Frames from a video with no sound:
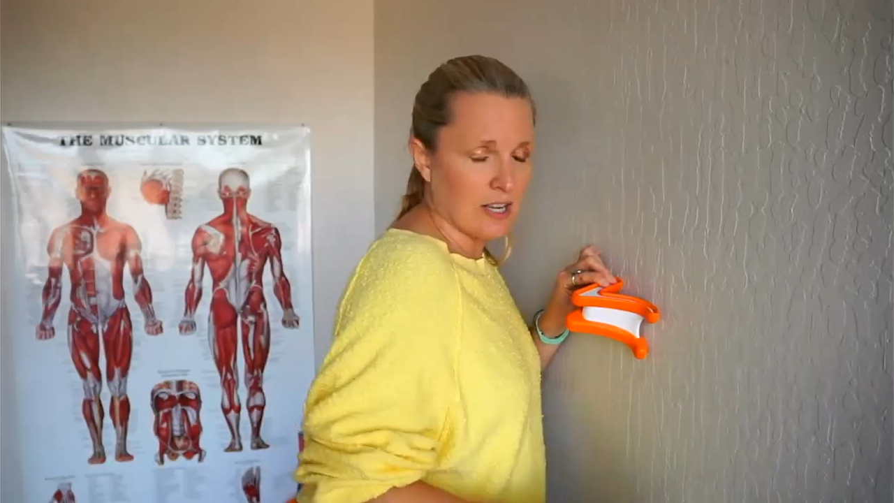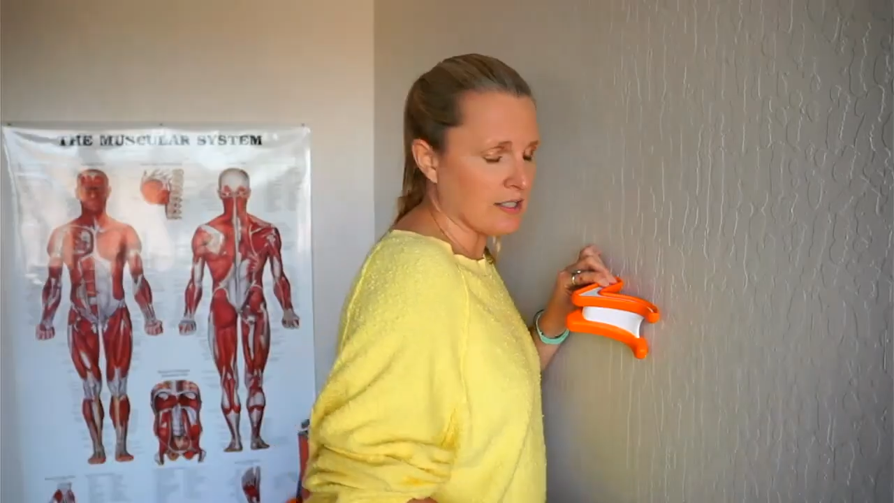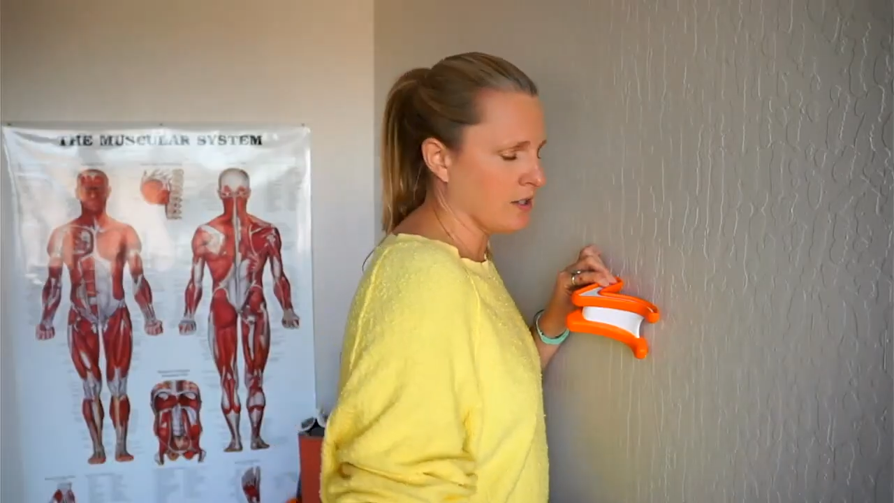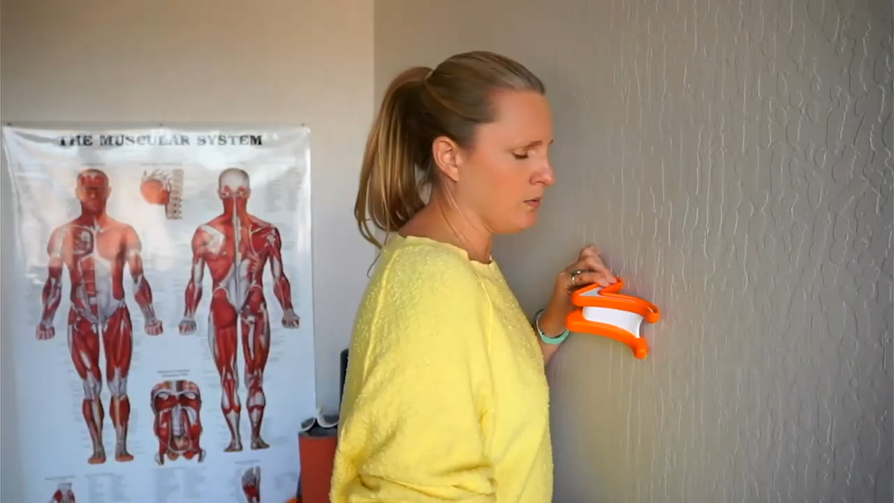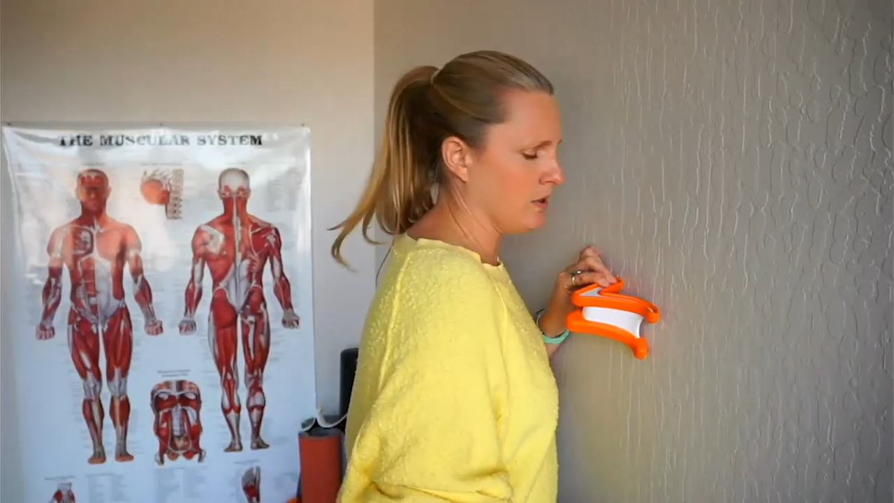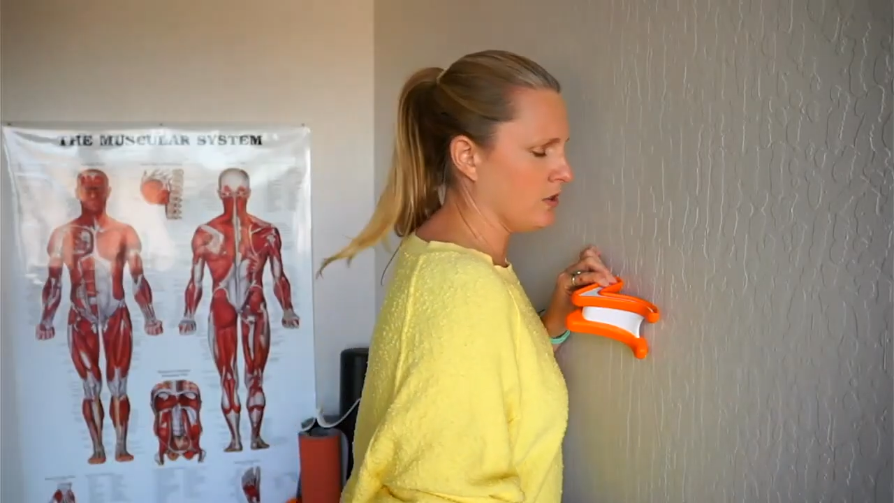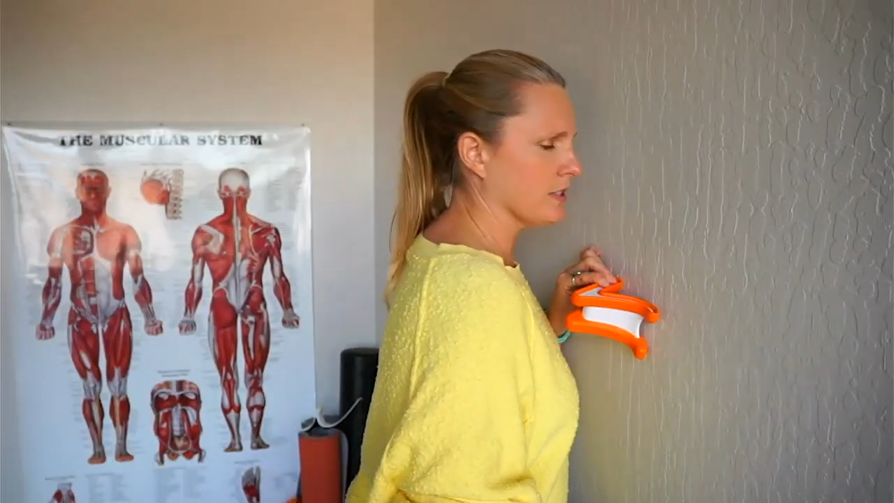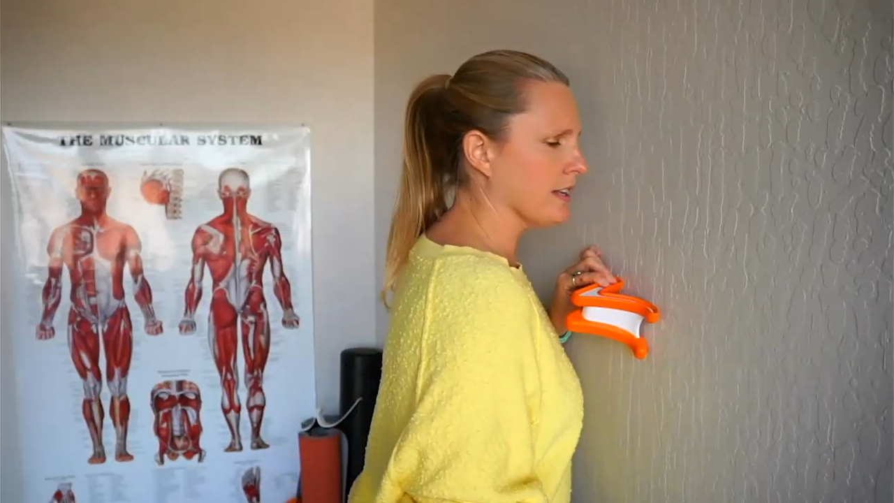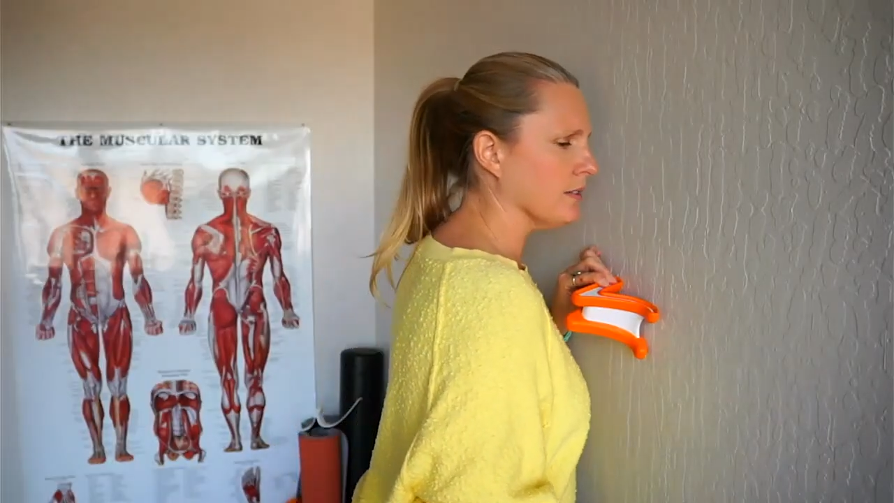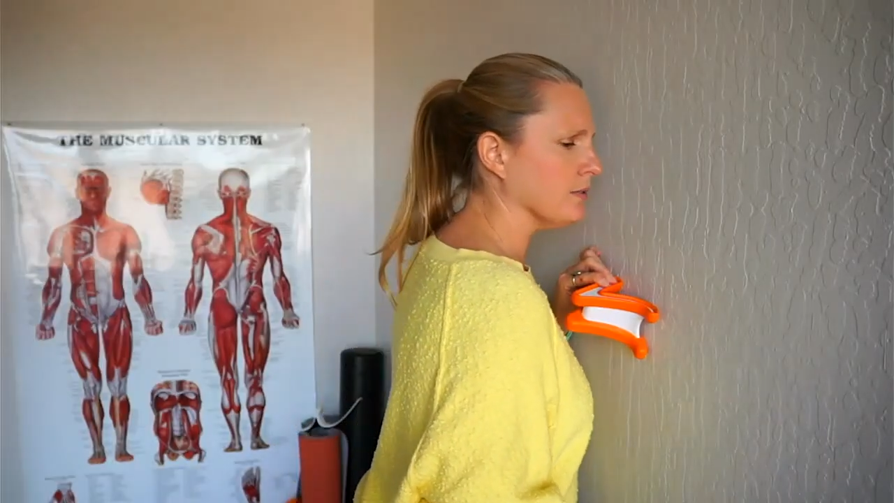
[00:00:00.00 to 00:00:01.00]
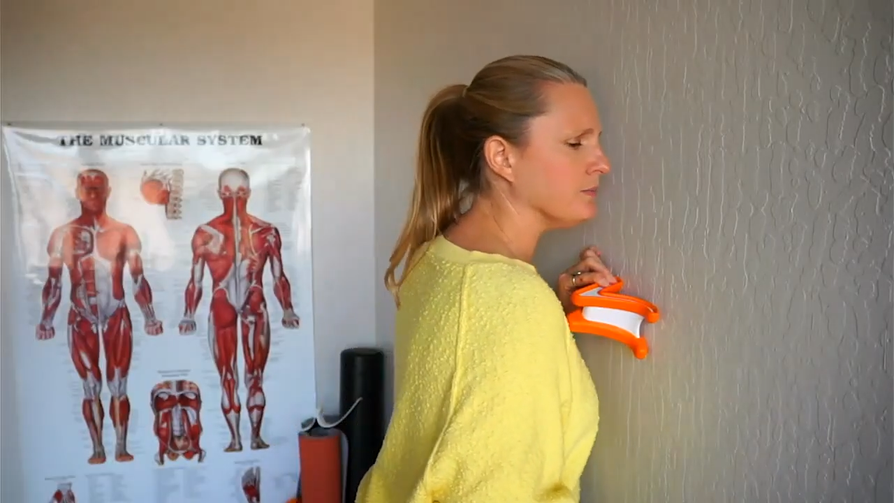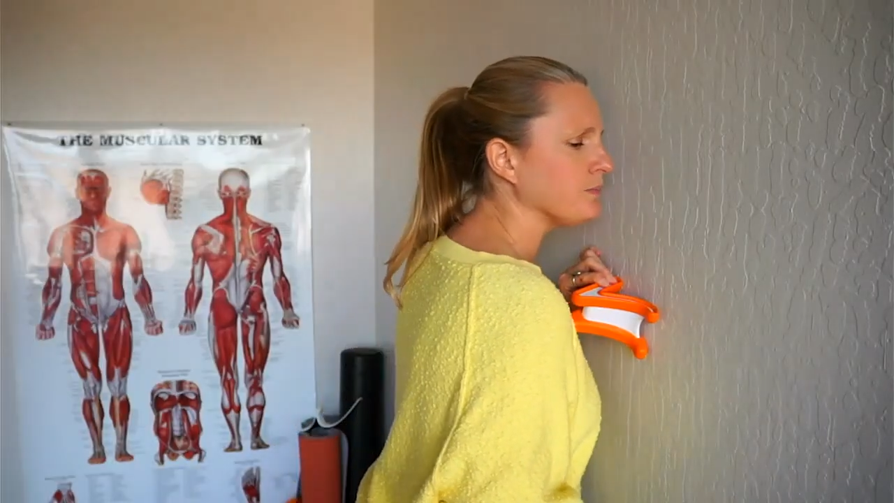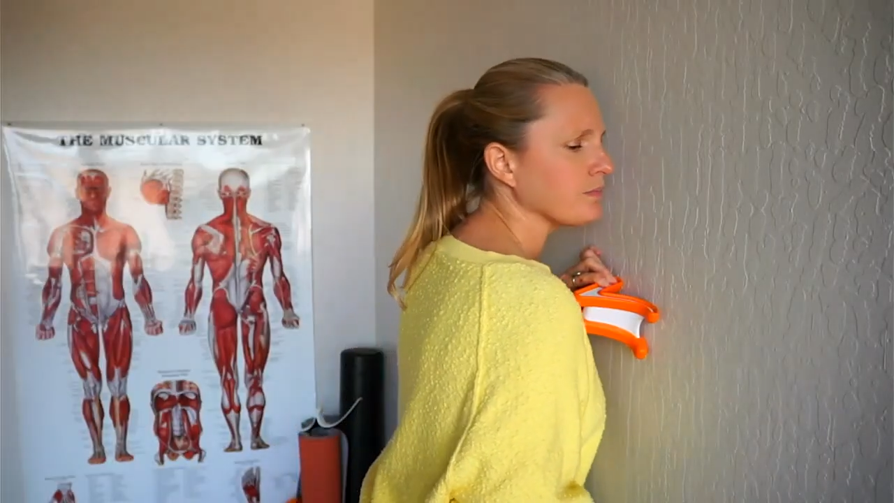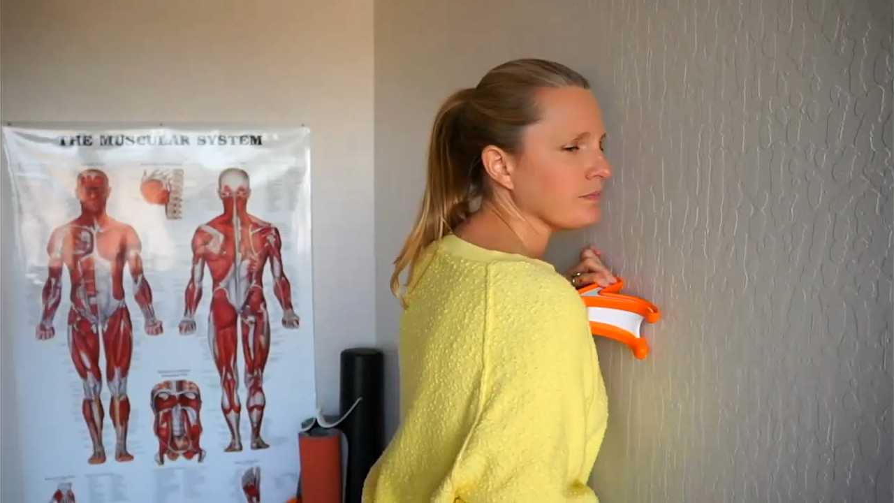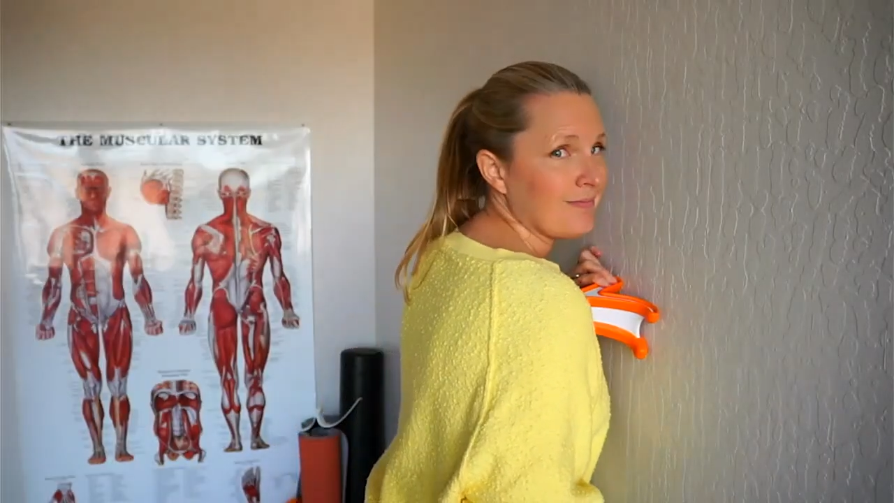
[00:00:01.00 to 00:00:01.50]
I just could lean up
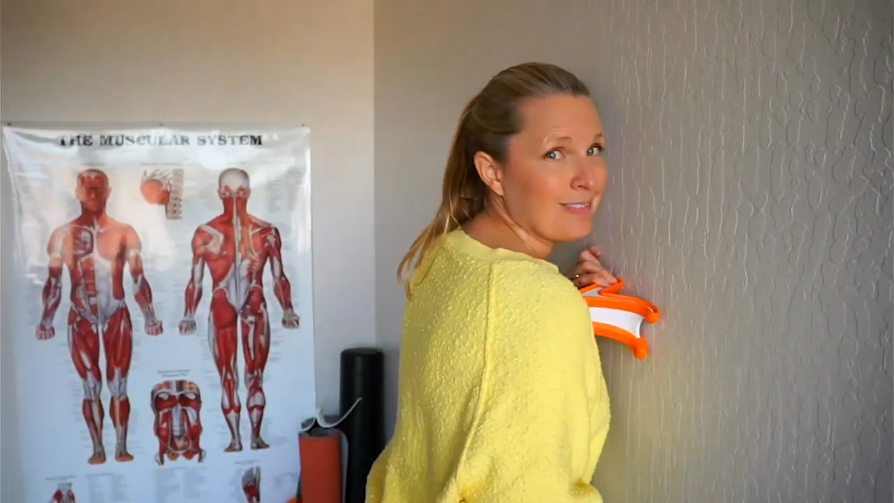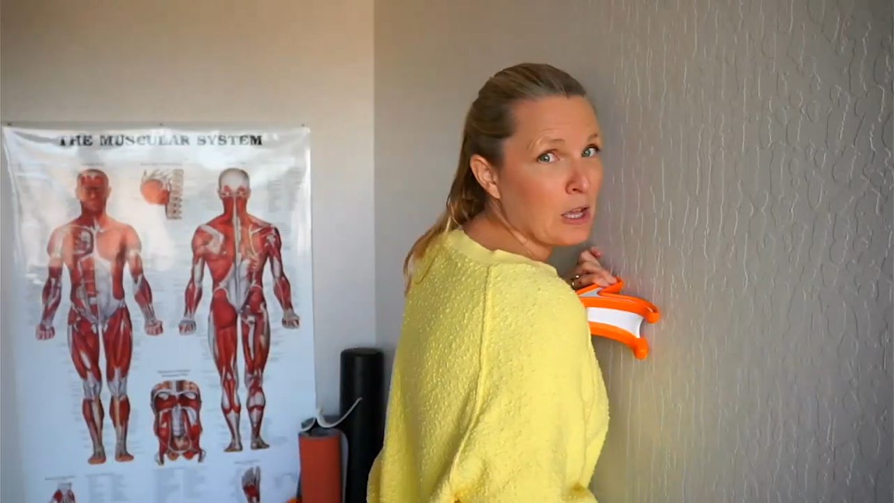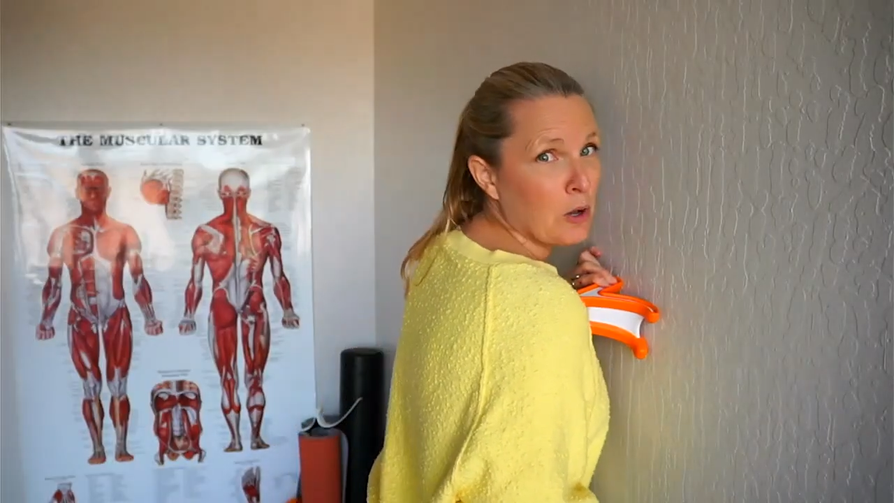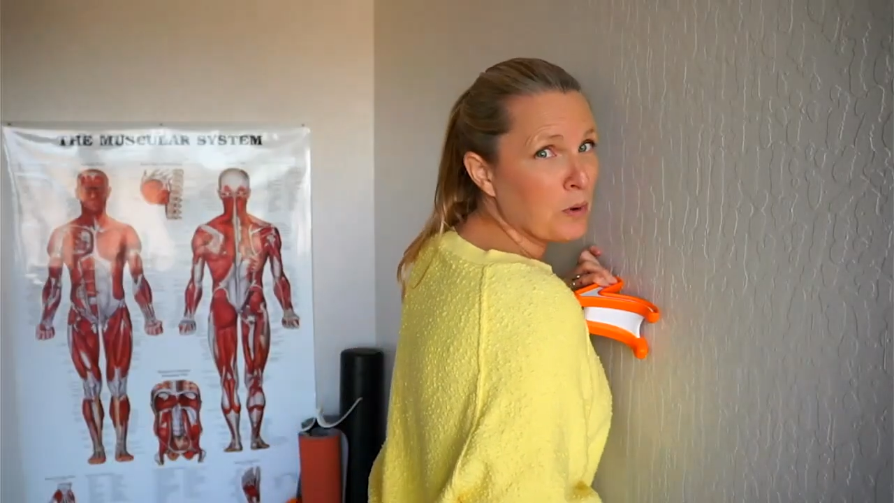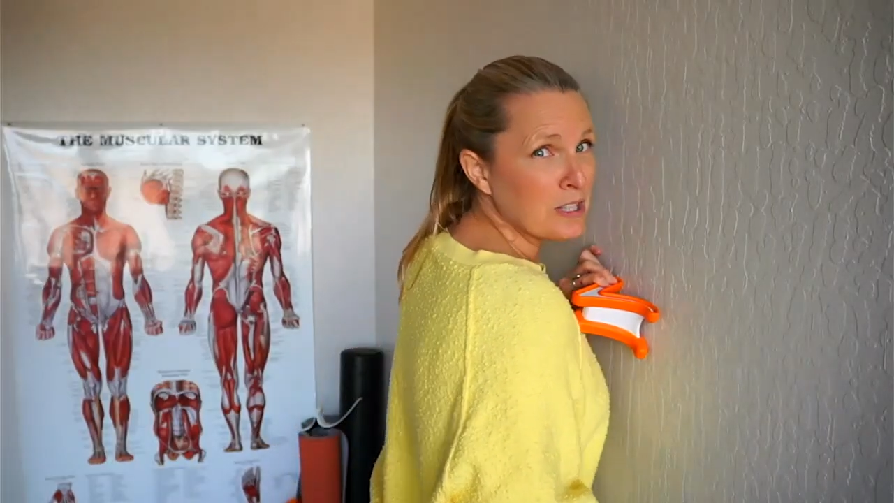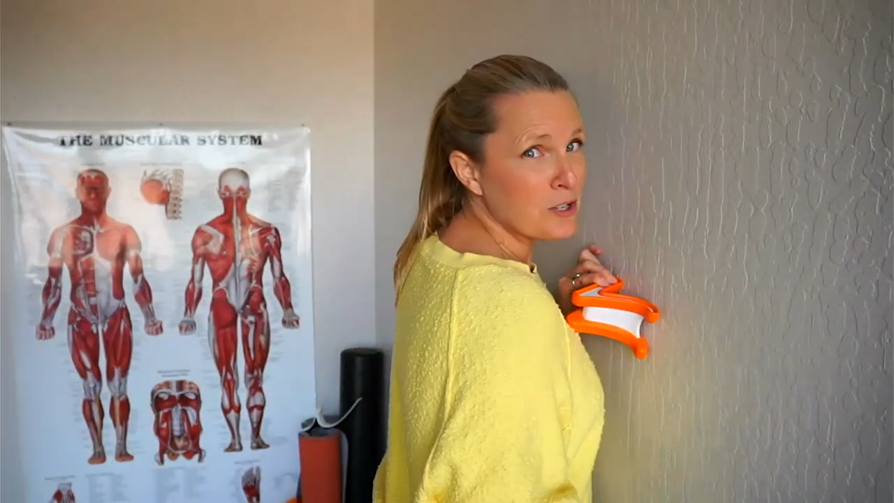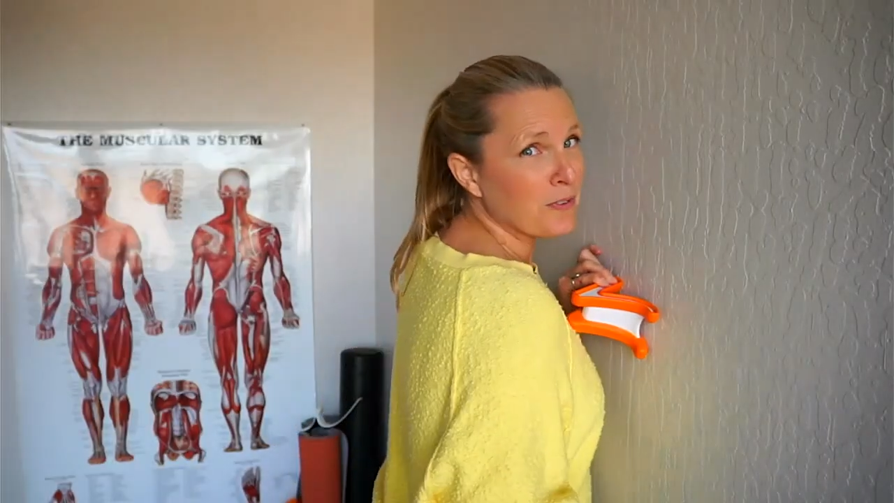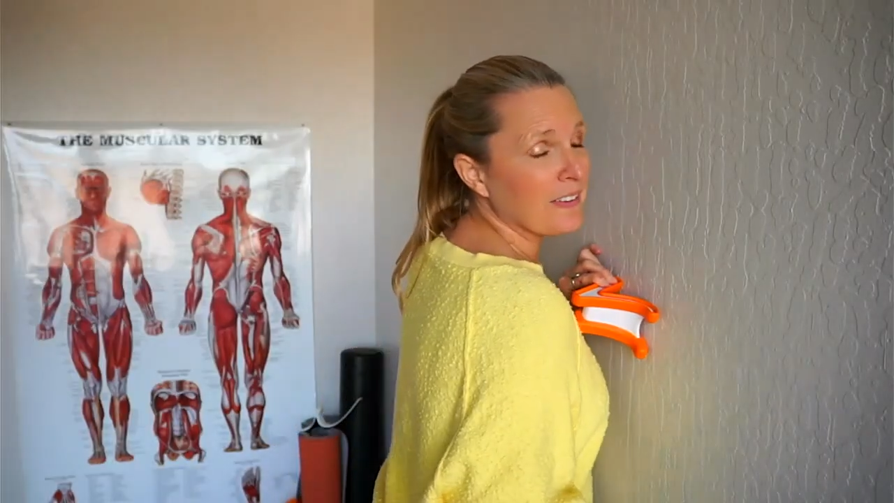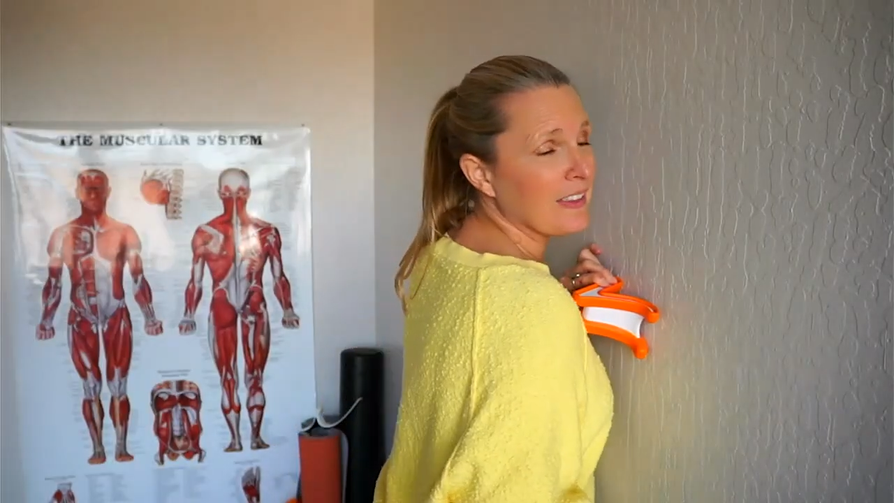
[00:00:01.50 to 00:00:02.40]
against the wall and put